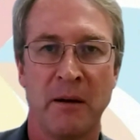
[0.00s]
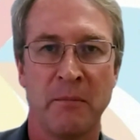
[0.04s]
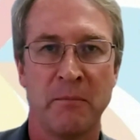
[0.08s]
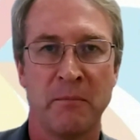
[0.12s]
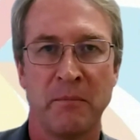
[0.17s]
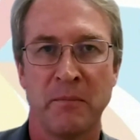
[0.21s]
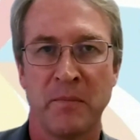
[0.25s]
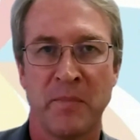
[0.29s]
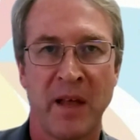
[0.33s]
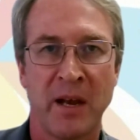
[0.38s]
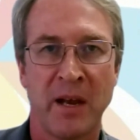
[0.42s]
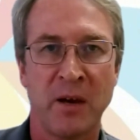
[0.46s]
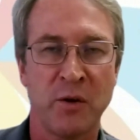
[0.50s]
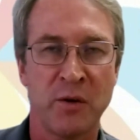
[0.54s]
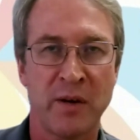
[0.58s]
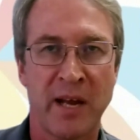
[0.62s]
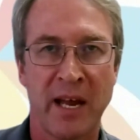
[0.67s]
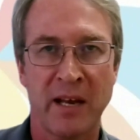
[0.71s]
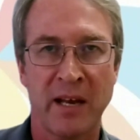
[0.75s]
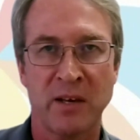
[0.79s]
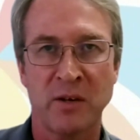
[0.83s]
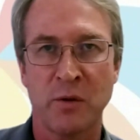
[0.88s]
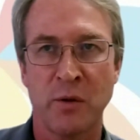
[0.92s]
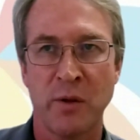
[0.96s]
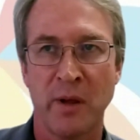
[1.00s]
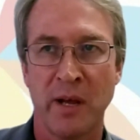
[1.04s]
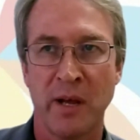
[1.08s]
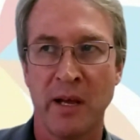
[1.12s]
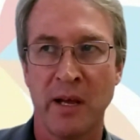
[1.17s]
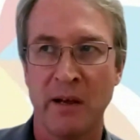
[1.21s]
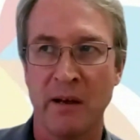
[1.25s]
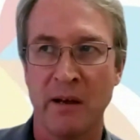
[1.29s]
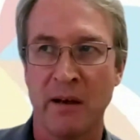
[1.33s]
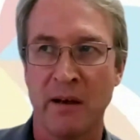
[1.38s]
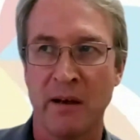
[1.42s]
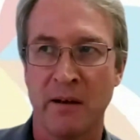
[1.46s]
Then you'd get
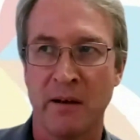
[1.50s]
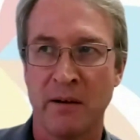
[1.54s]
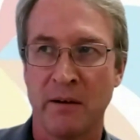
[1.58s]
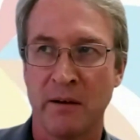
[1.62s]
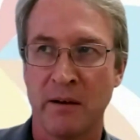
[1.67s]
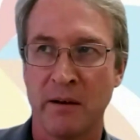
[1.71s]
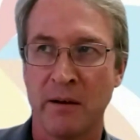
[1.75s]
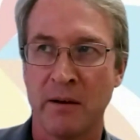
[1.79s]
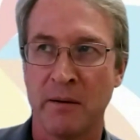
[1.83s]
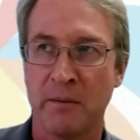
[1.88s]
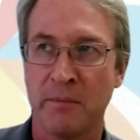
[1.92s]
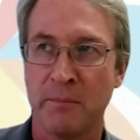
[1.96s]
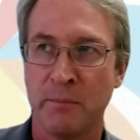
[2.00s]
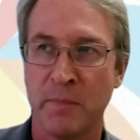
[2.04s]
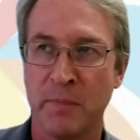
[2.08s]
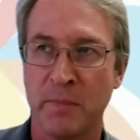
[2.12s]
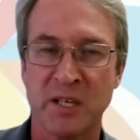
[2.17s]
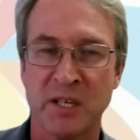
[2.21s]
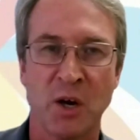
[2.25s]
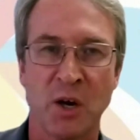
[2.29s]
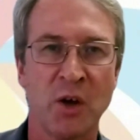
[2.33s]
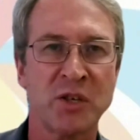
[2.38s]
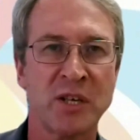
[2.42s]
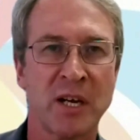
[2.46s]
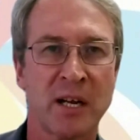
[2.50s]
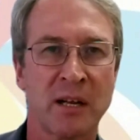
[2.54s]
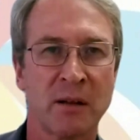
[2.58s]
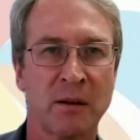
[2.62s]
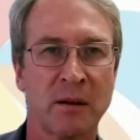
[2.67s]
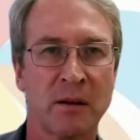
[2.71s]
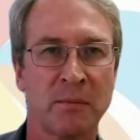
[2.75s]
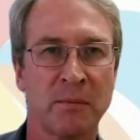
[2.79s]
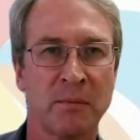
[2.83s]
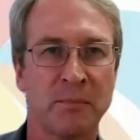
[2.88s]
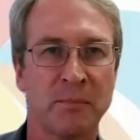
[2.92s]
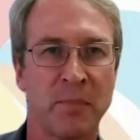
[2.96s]
to the
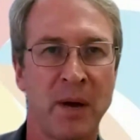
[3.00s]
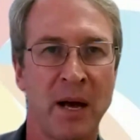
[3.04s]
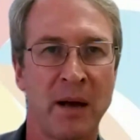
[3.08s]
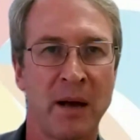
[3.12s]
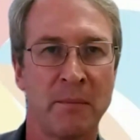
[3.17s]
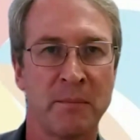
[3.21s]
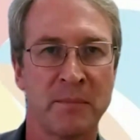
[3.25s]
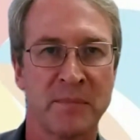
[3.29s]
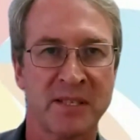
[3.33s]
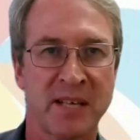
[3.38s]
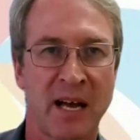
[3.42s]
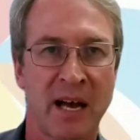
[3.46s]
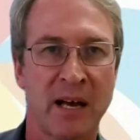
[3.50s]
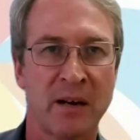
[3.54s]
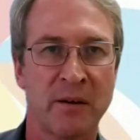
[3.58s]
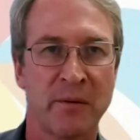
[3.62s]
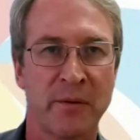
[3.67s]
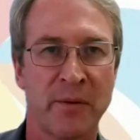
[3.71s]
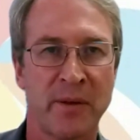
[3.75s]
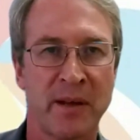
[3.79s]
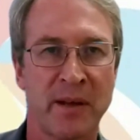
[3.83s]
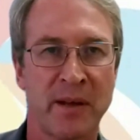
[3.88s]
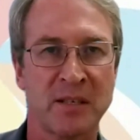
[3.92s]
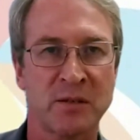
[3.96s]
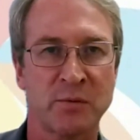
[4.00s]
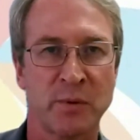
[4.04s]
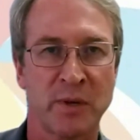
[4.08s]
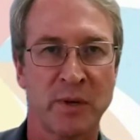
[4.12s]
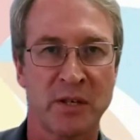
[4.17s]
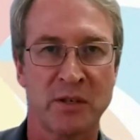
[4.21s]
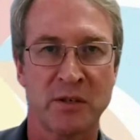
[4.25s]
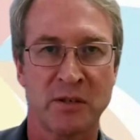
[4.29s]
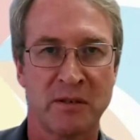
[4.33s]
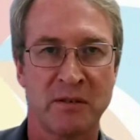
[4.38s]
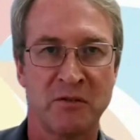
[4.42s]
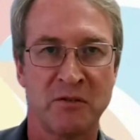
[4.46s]
metallurgical side of
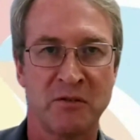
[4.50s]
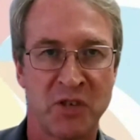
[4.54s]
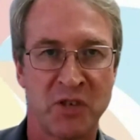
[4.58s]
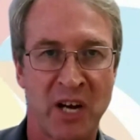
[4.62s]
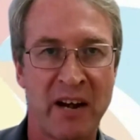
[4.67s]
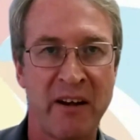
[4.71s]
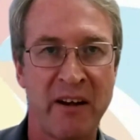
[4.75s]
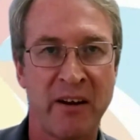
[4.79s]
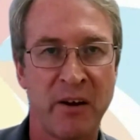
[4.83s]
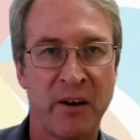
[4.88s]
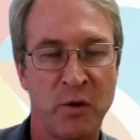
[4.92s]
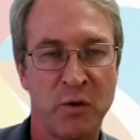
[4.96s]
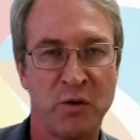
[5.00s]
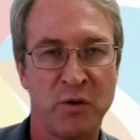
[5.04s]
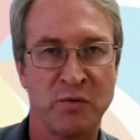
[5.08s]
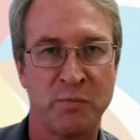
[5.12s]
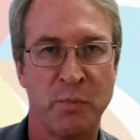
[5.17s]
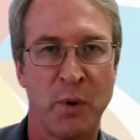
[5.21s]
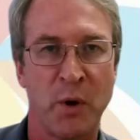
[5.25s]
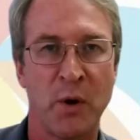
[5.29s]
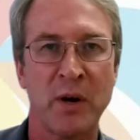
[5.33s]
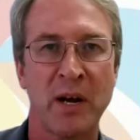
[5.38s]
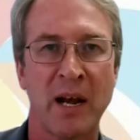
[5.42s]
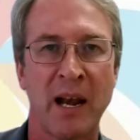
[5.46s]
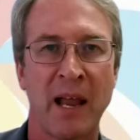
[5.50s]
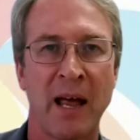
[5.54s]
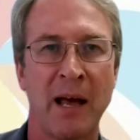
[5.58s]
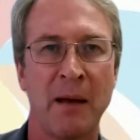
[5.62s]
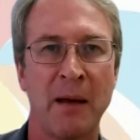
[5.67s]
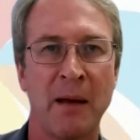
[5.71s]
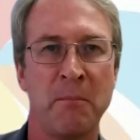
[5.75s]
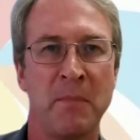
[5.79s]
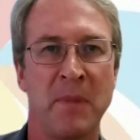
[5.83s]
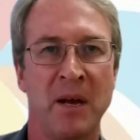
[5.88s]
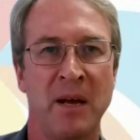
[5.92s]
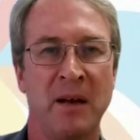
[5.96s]
things, which generally use
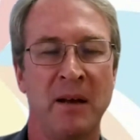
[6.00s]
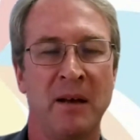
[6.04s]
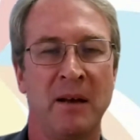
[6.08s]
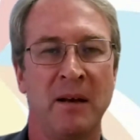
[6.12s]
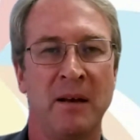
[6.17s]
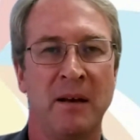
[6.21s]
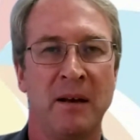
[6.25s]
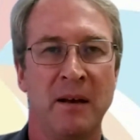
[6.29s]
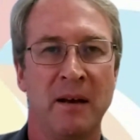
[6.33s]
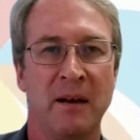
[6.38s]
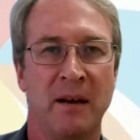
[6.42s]
burnt lime.